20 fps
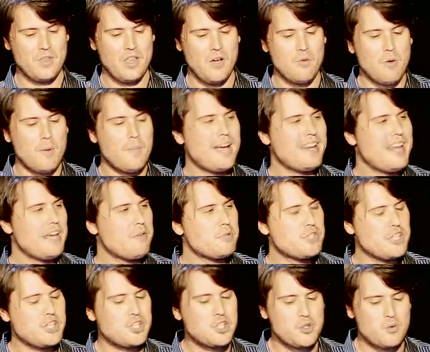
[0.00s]
While my dad was
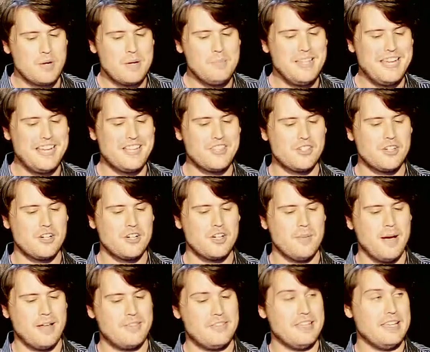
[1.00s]
extremely concerned
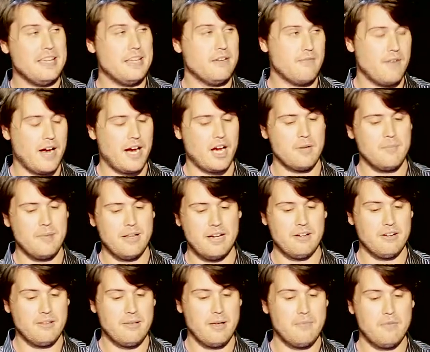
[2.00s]
about the
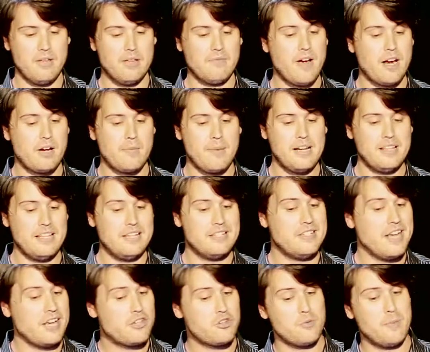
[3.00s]
environmentally
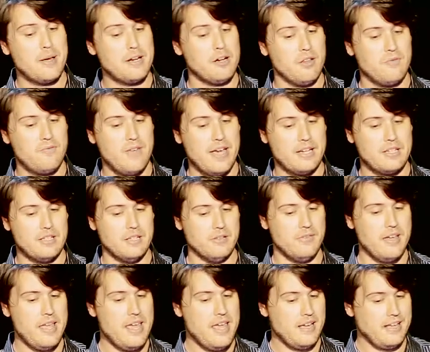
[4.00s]
detrimental effect
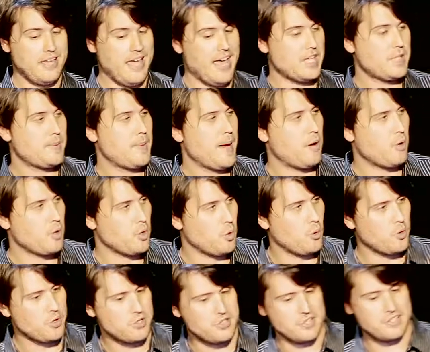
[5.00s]
of gas-powered
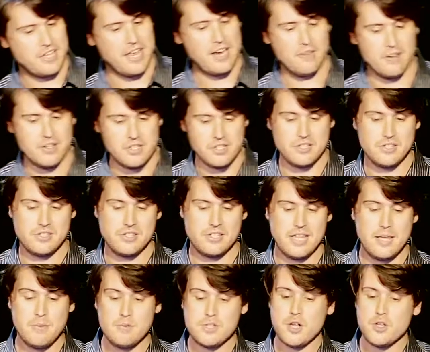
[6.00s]
horses' carriages,
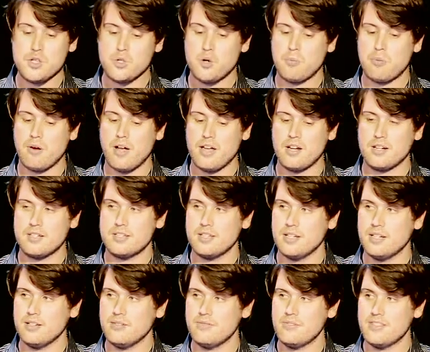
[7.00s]
he was also a product
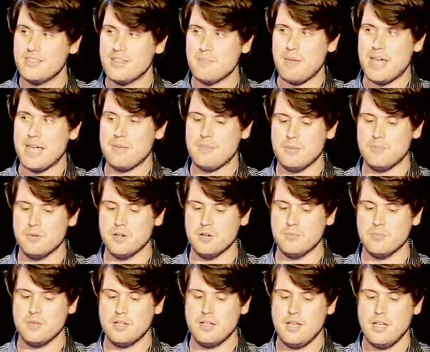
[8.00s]
of the baby boom.
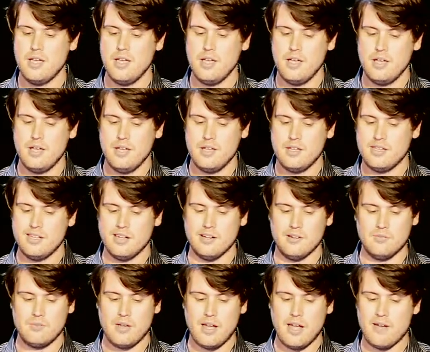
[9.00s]
You know,
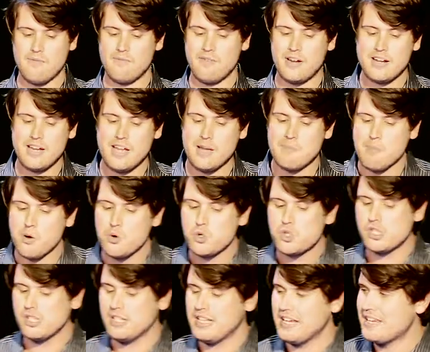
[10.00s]
a very
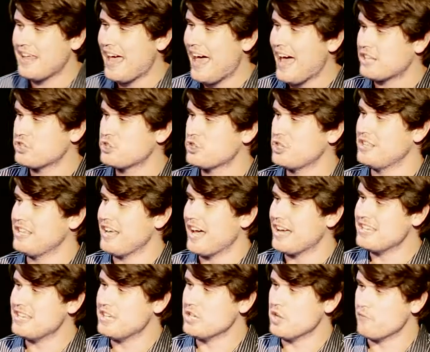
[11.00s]
emotionally attached to the
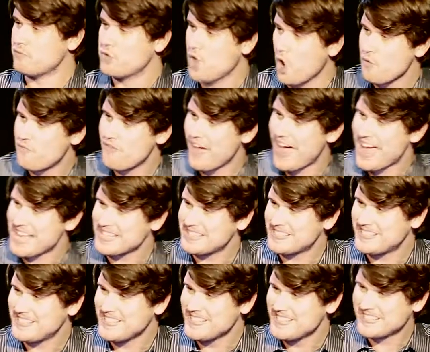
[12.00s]
idea of go
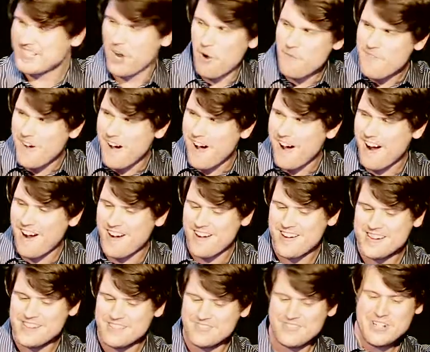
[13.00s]
fast, go far,
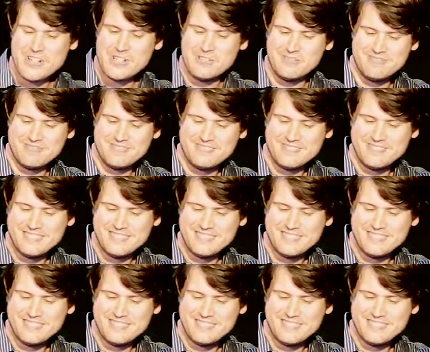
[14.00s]
vroom.